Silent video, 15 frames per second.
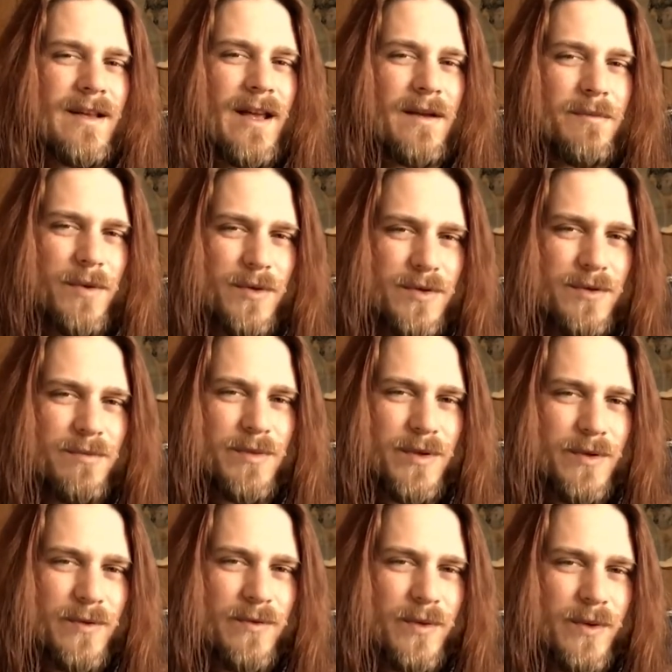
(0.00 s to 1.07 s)
and most
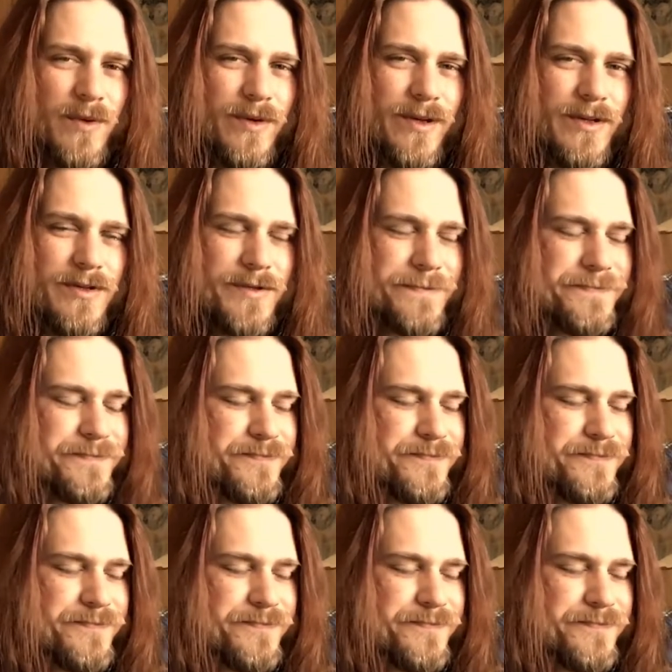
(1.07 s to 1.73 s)
beautiful creation.